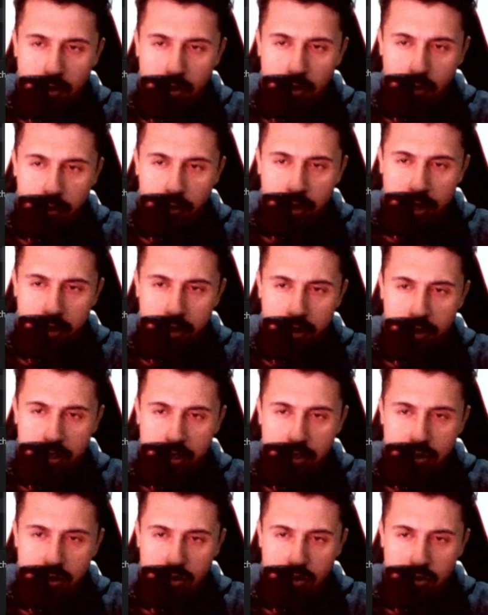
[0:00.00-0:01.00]
we are going
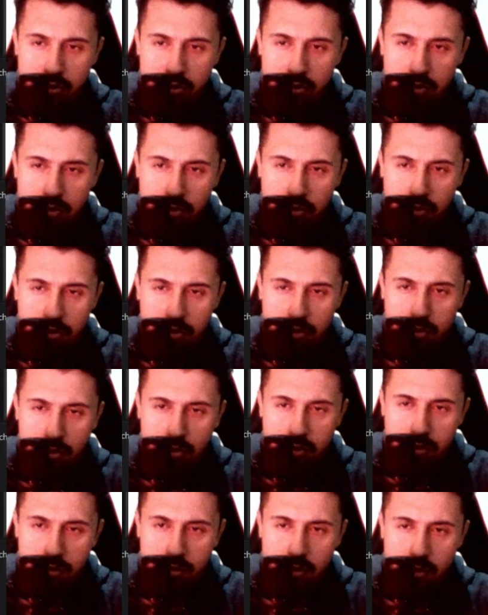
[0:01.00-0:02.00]
to
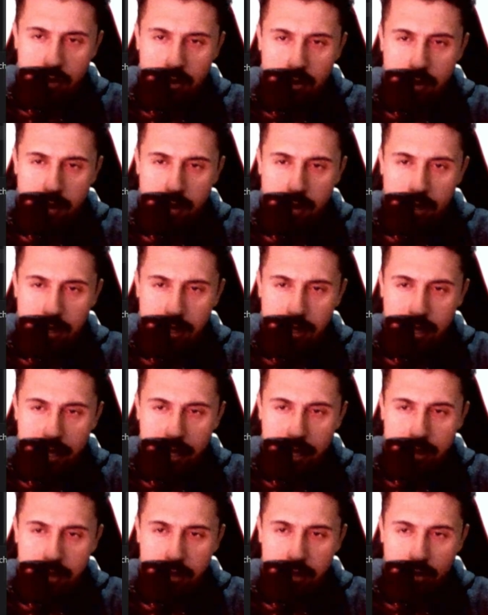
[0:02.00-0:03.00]

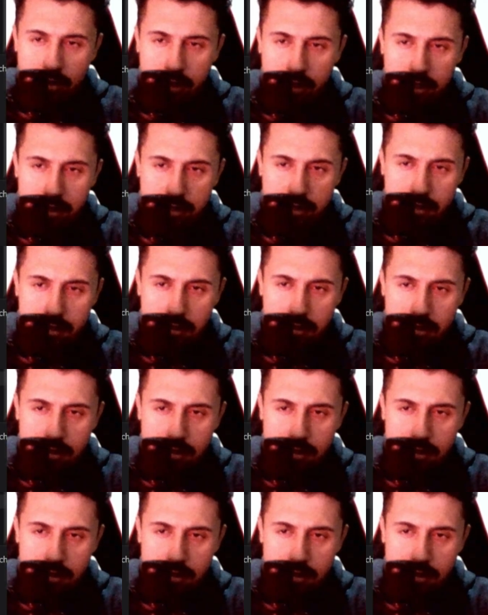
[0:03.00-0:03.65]
get the orders